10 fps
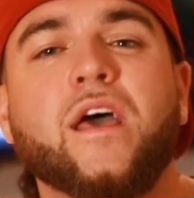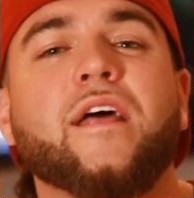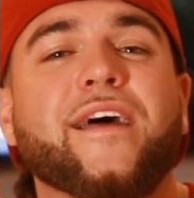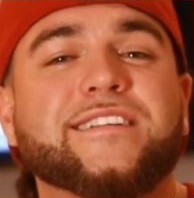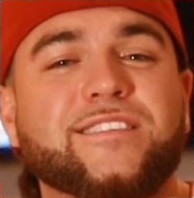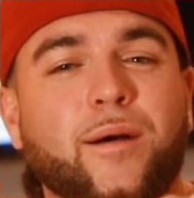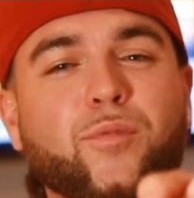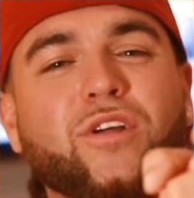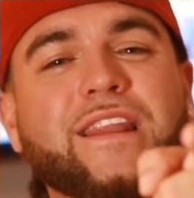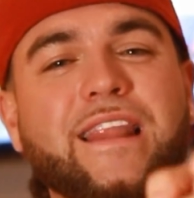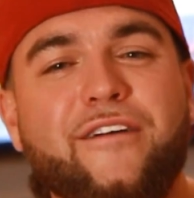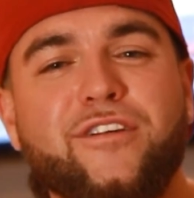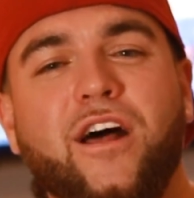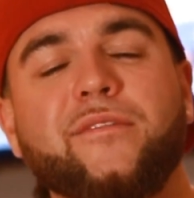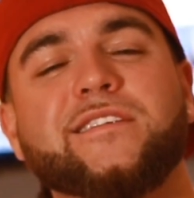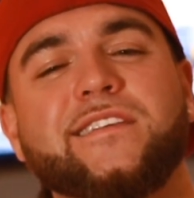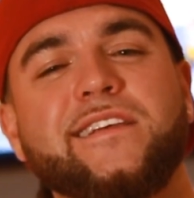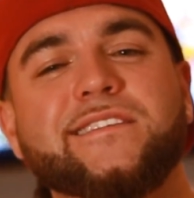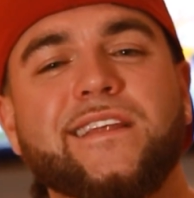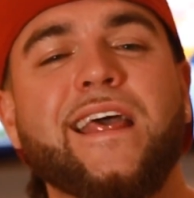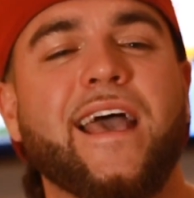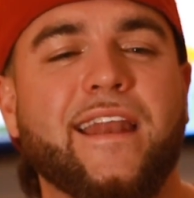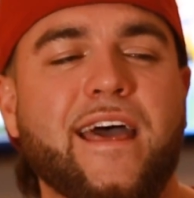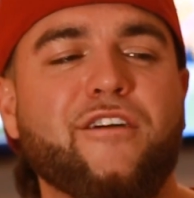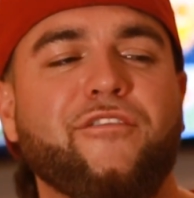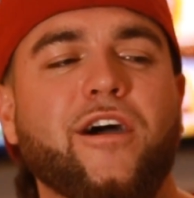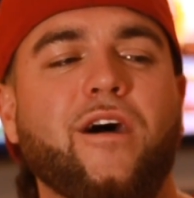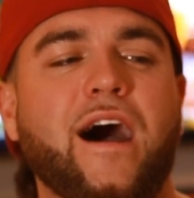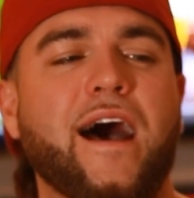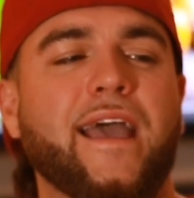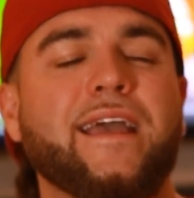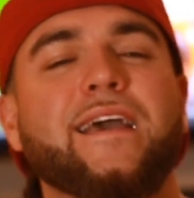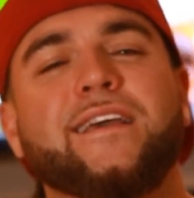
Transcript: That's number 11 on the season, an NFL high.